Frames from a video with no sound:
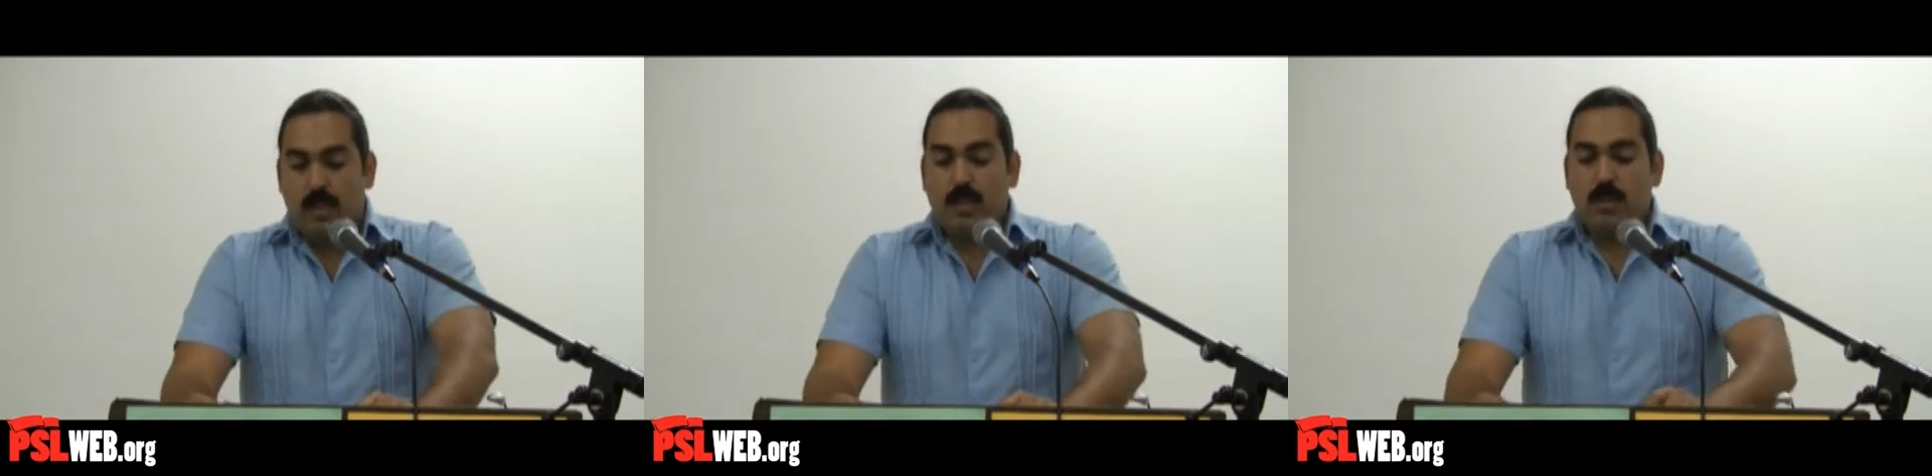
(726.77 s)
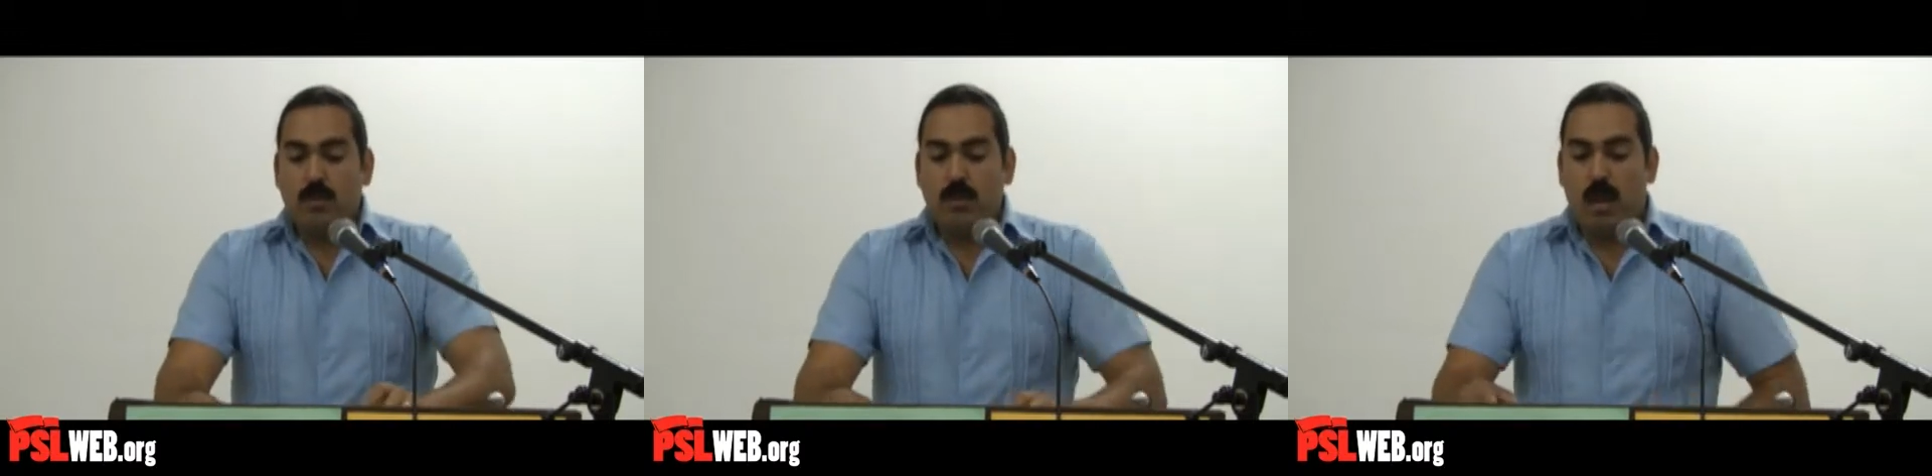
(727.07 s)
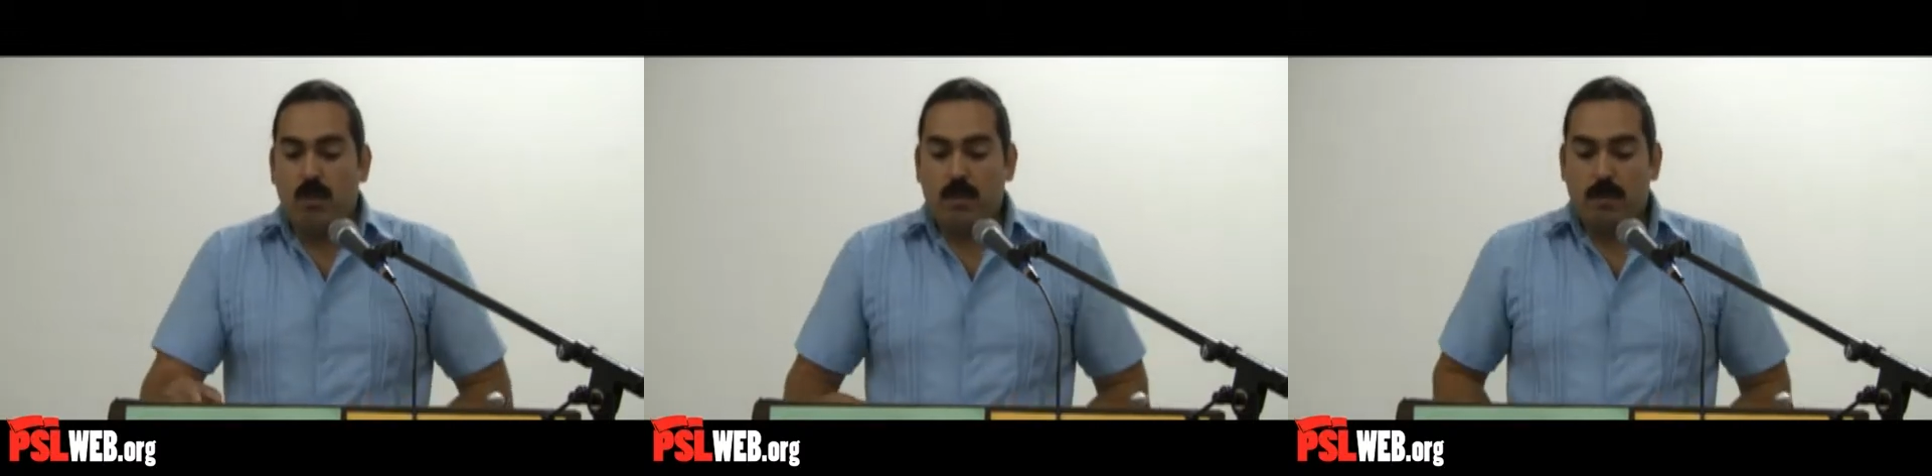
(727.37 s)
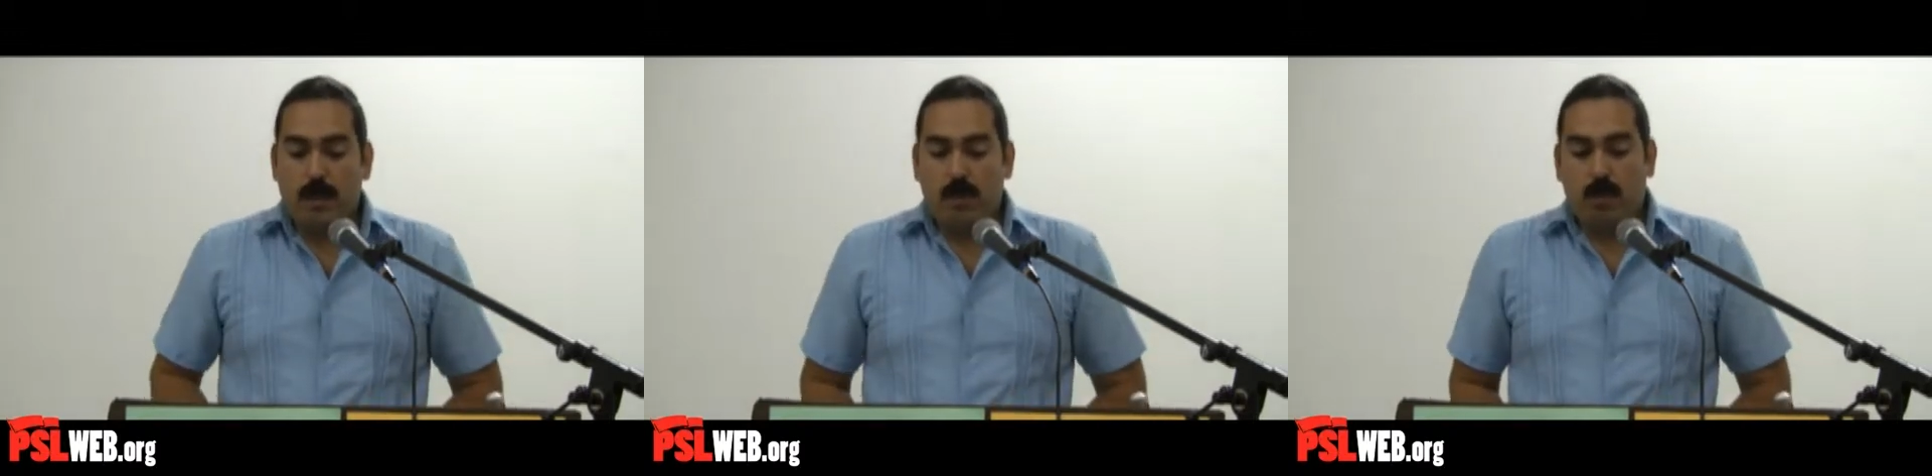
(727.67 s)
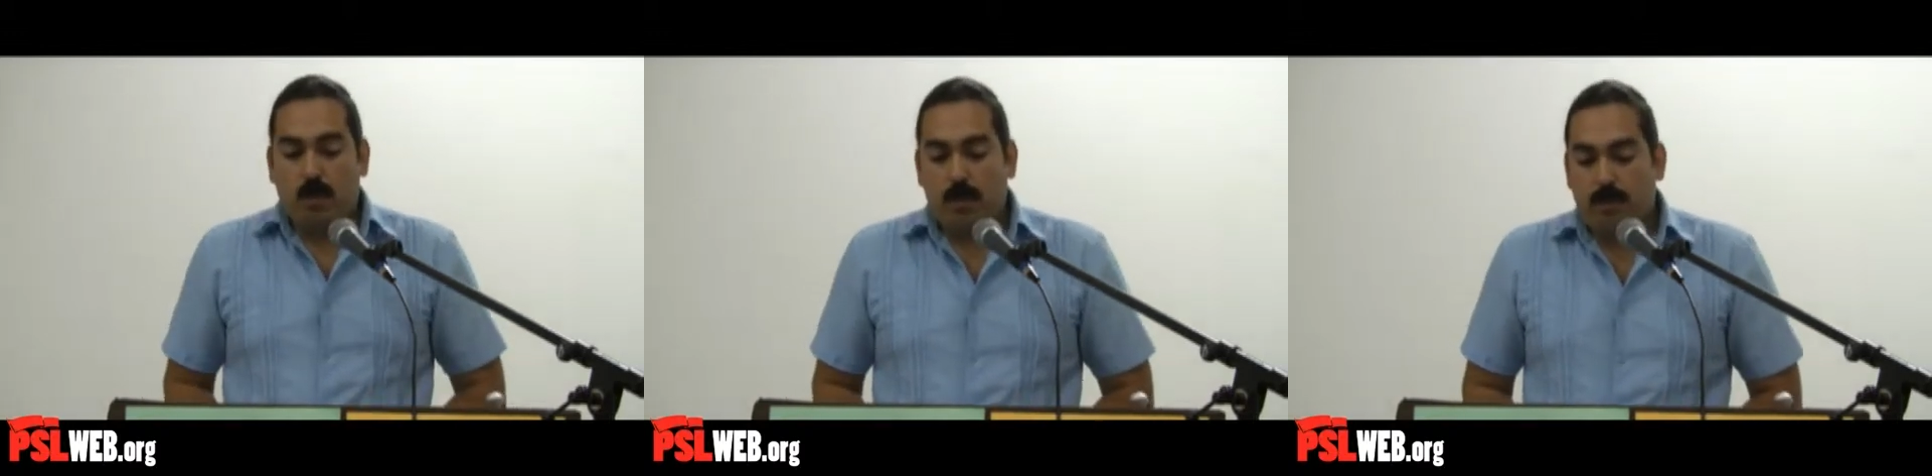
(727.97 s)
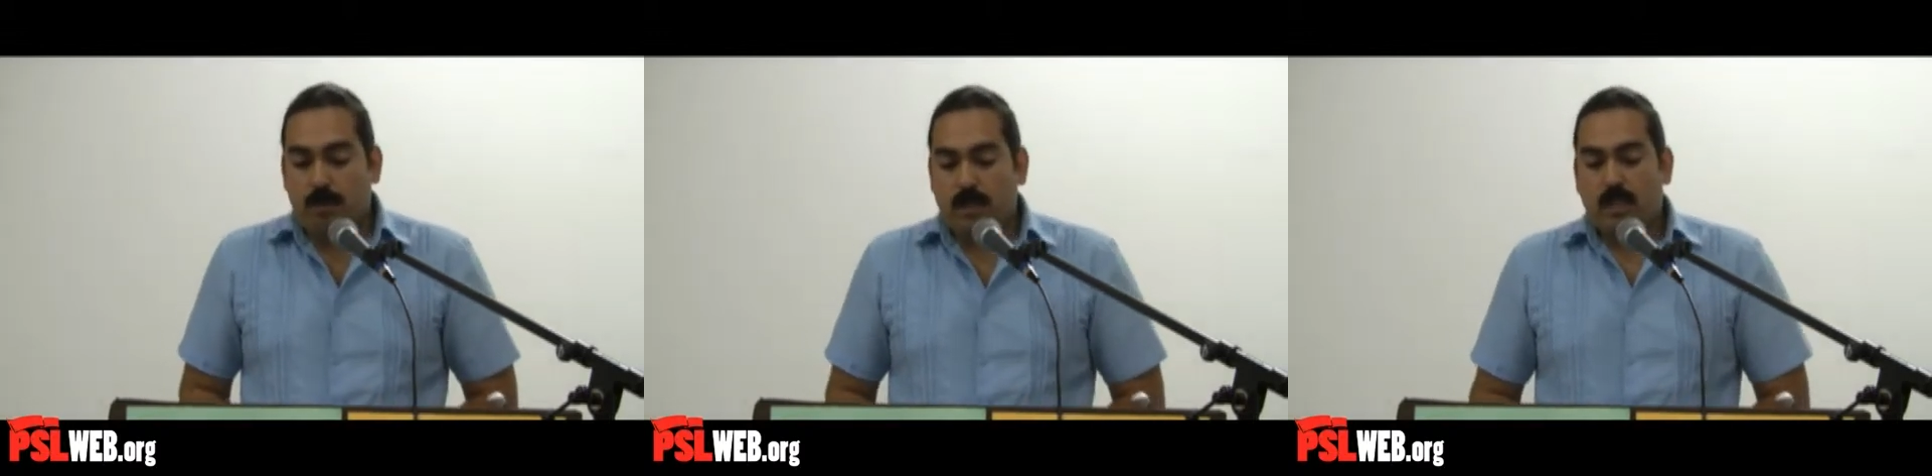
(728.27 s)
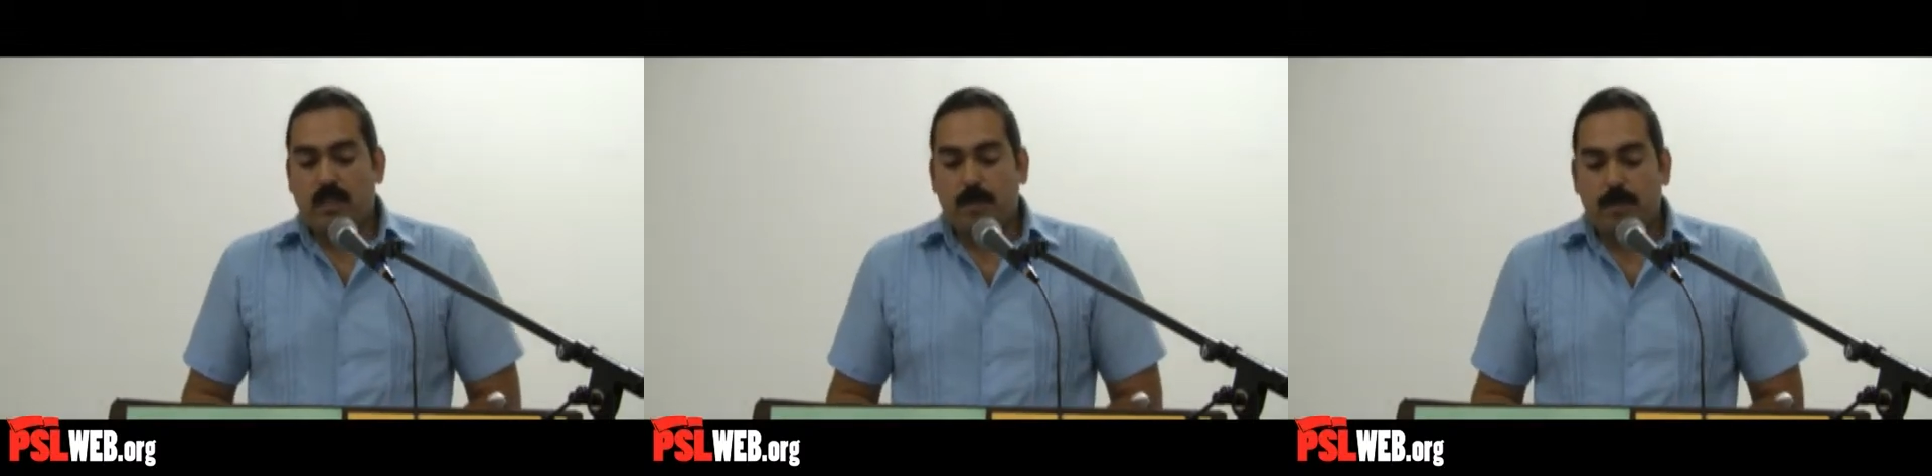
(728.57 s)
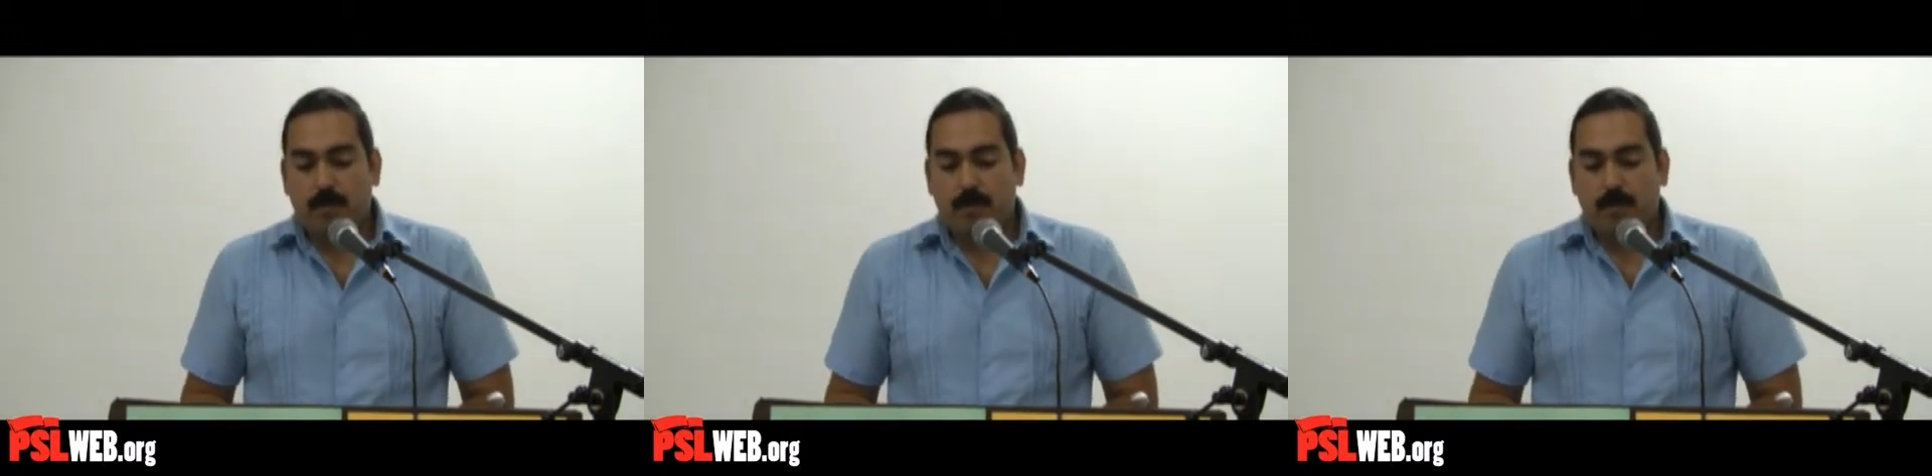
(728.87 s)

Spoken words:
This new law was met with more protests,